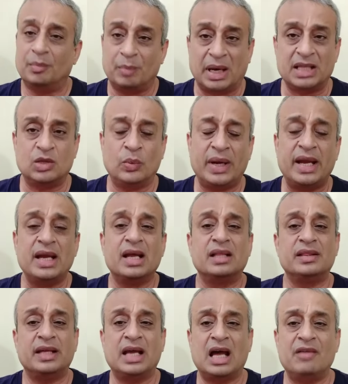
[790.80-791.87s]
By the way,
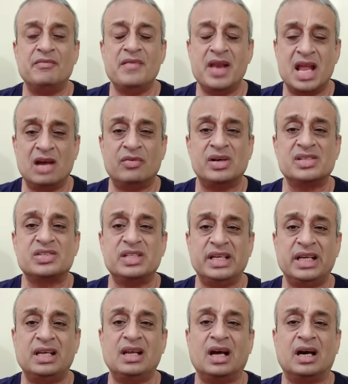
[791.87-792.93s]
they have never
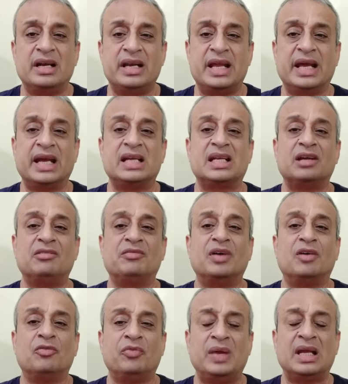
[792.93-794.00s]
seen a
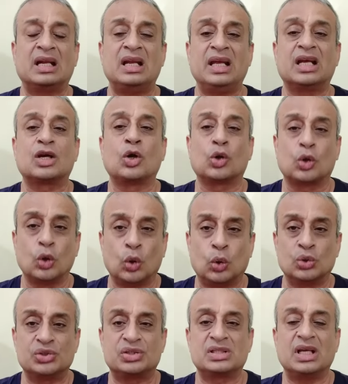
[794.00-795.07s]
negative weekly
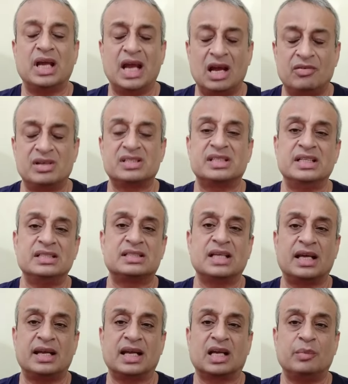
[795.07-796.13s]
close ever since
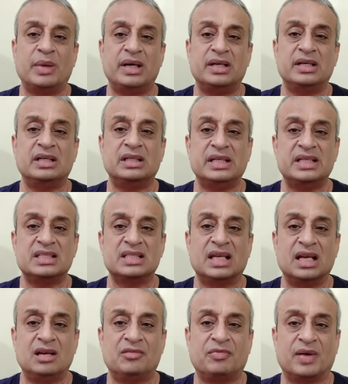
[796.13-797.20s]
I recommended these
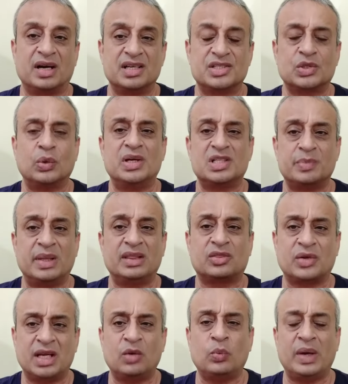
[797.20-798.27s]
gilt funds. So it's been
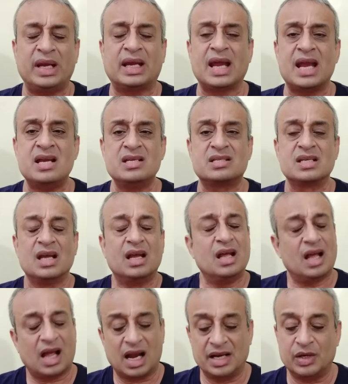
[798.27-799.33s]
three weekends
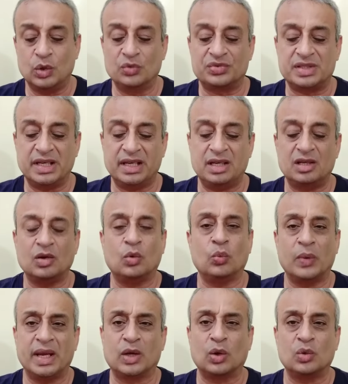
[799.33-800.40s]
and you've seen
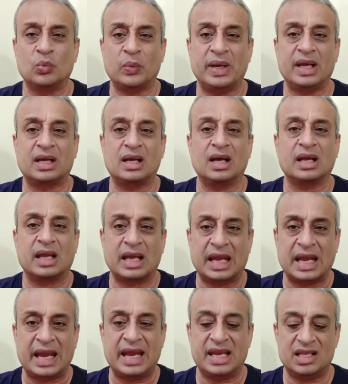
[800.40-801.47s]
week on week
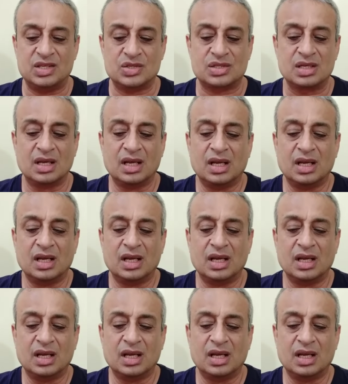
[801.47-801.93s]
gains.